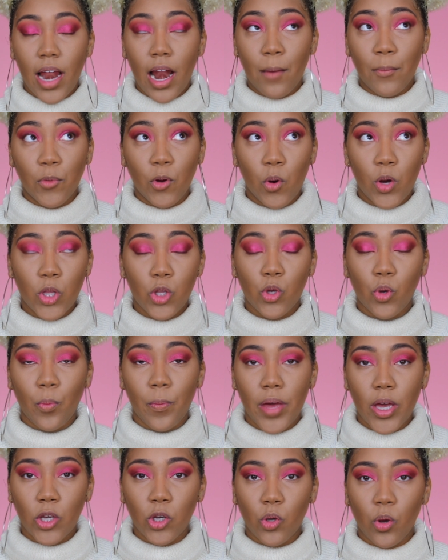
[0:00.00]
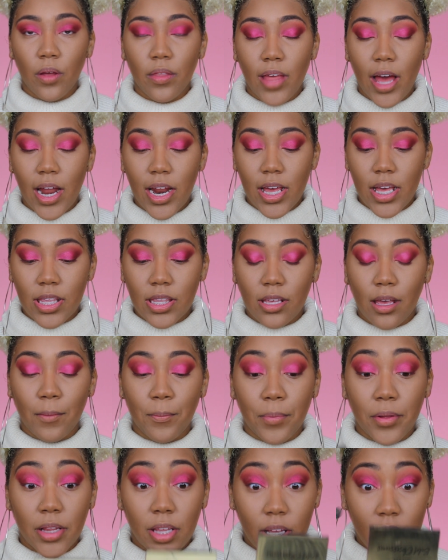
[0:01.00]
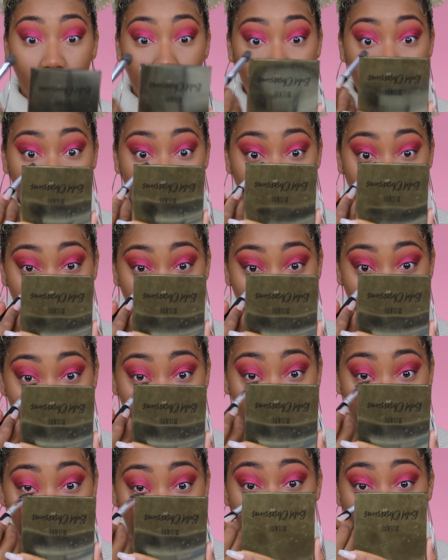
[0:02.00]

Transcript: and I'm going to make sure that it's completely set in.